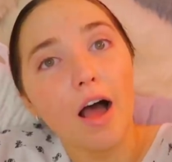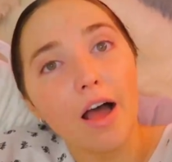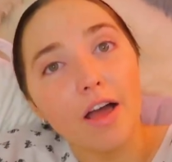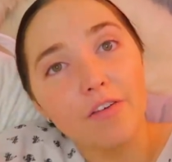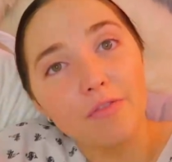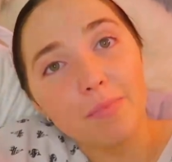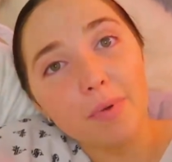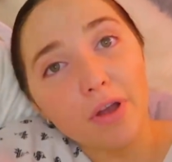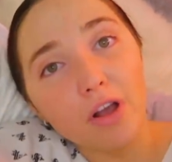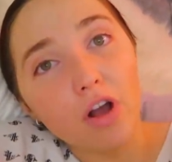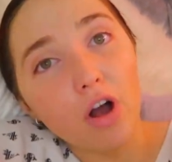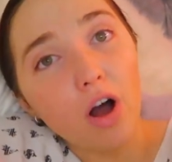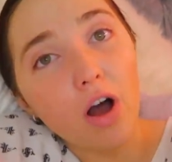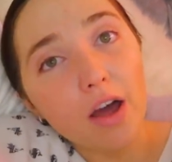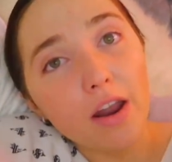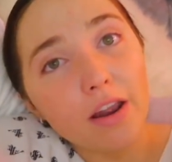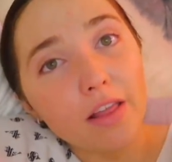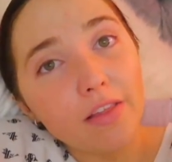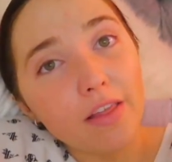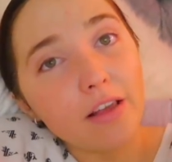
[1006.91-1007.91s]
I've been
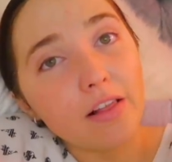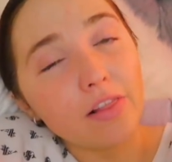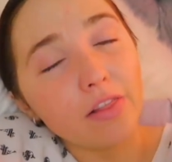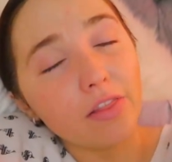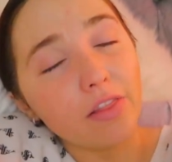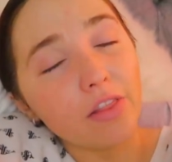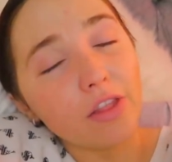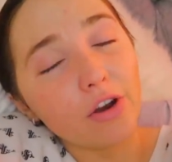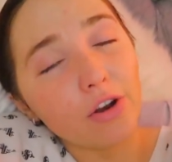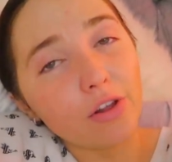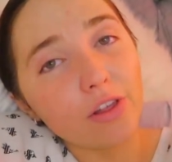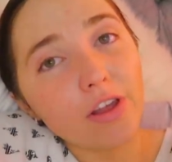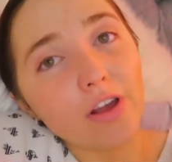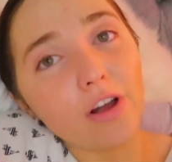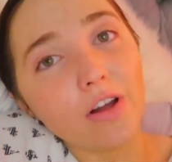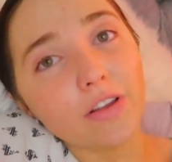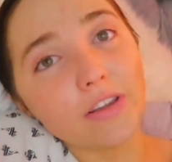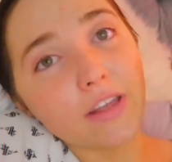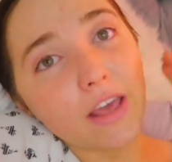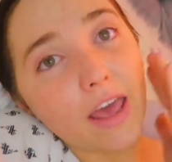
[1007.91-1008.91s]
gone like literally
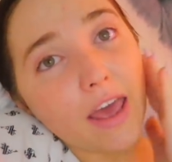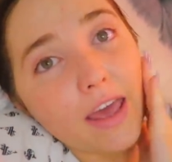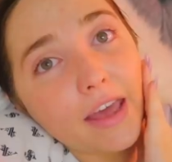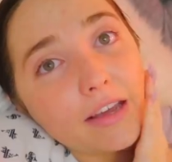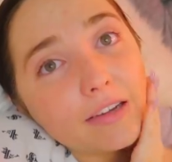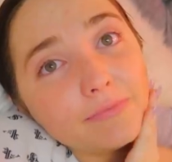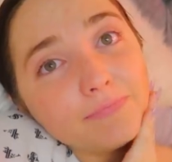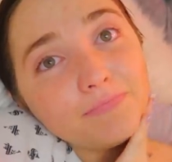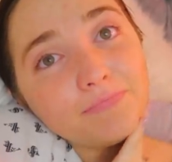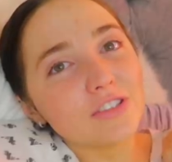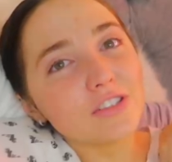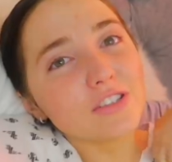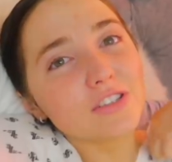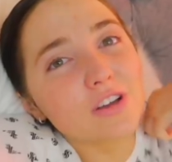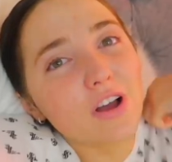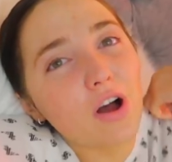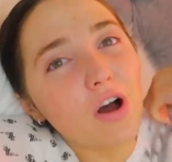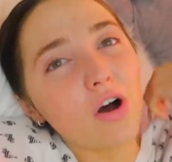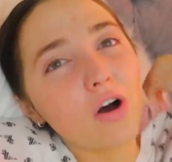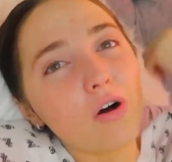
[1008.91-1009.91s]
all day.
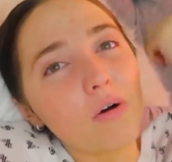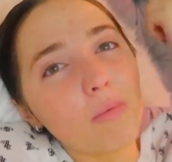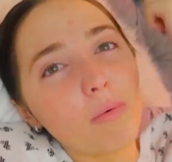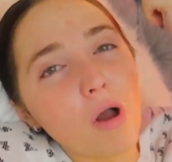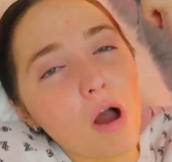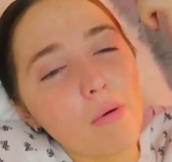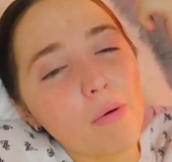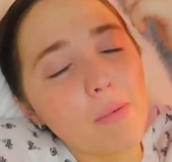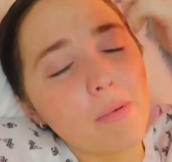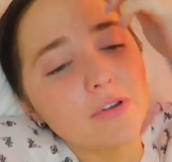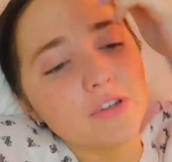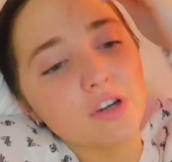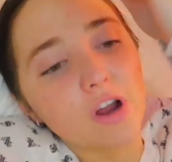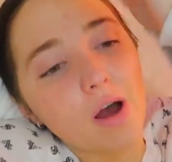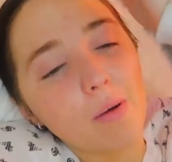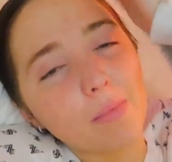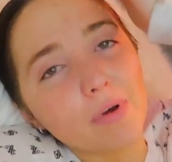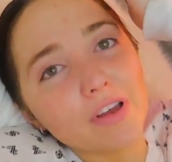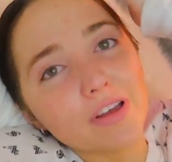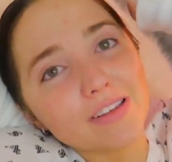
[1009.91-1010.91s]
Just got home, got my
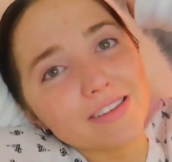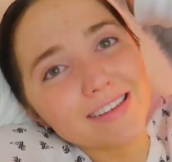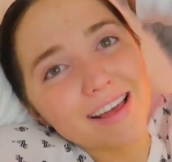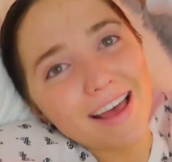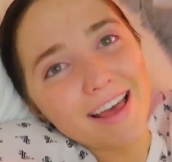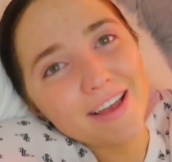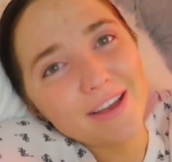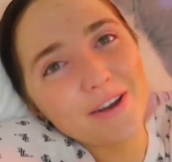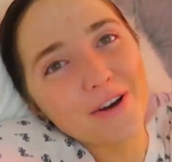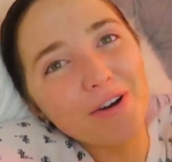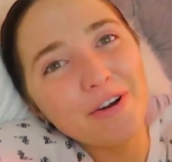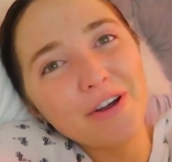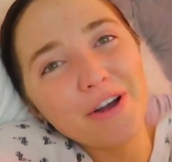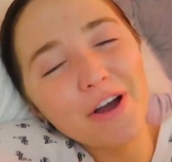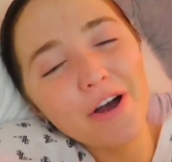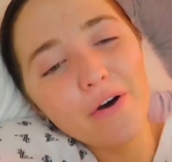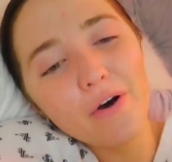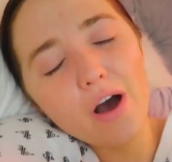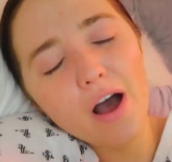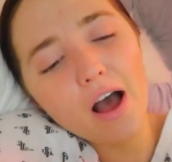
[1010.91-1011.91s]
pajamas. Hi,
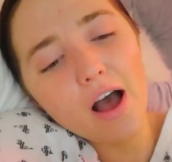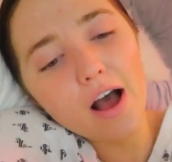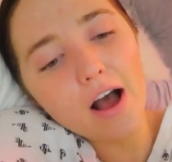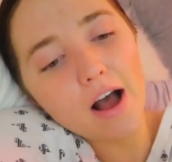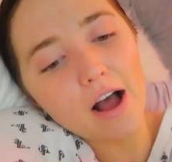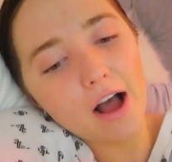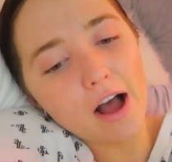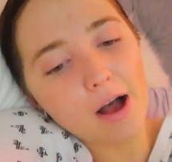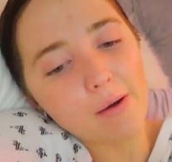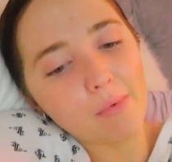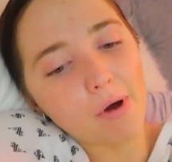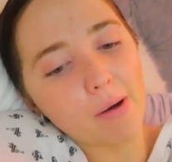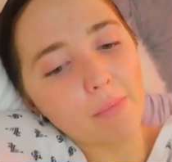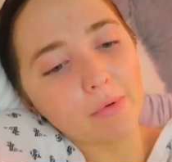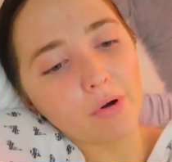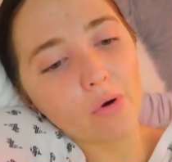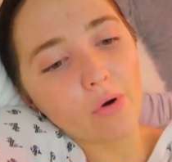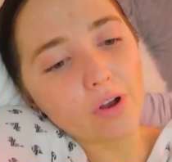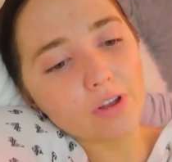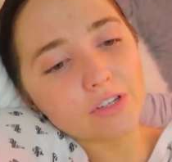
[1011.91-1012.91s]
Coco. Um,
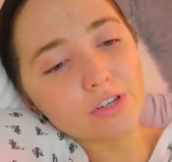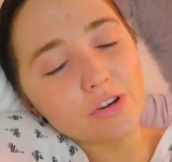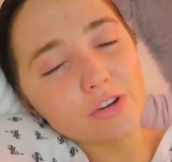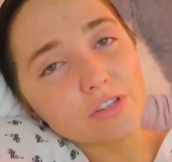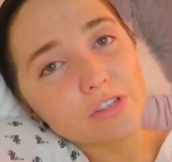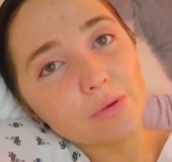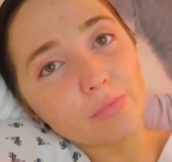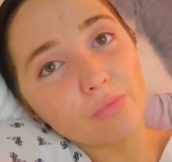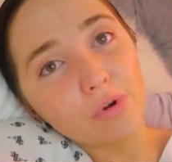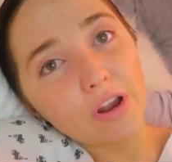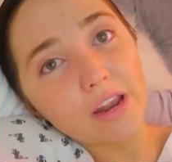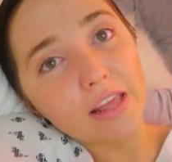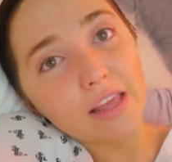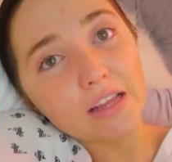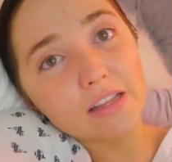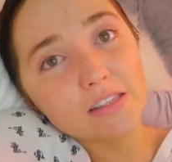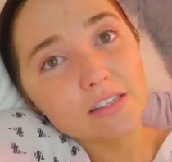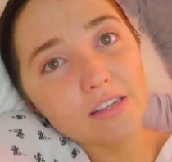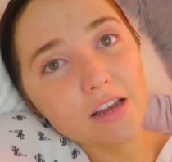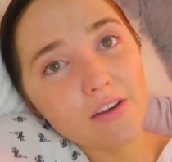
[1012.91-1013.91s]
I'm going to do some
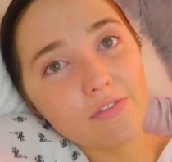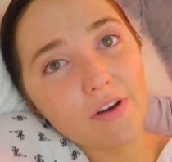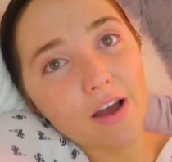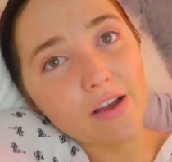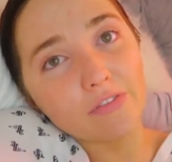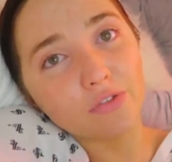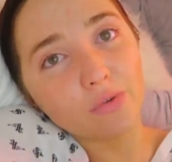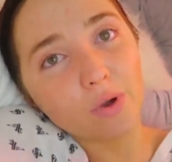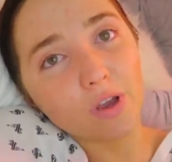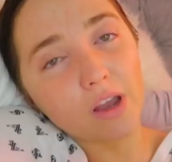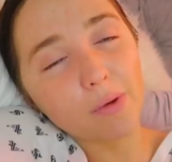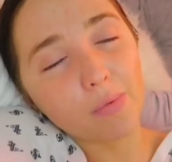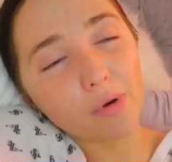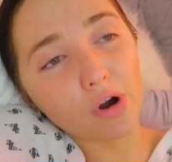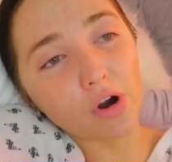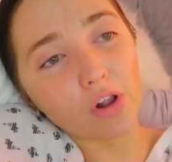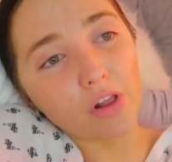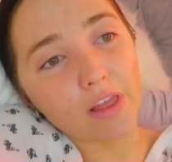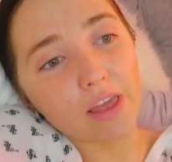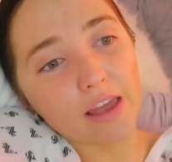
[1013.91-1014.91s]
reading and stuff. I have to wake up
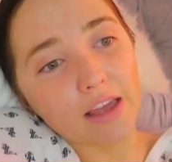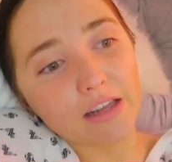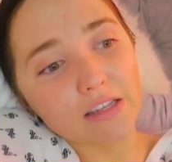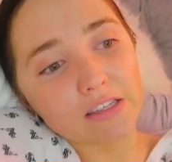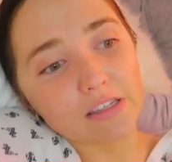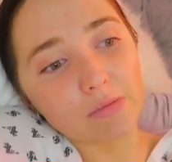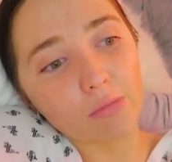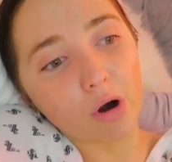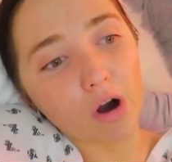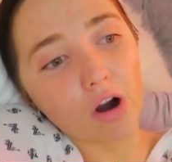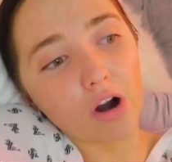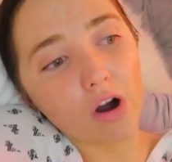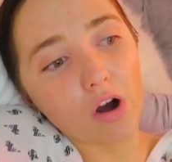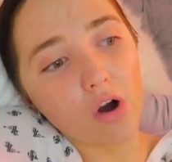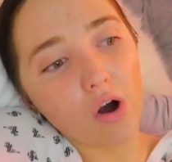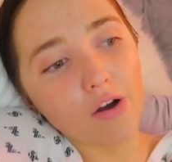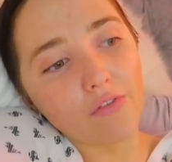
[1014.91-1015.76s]
early again tomorrow.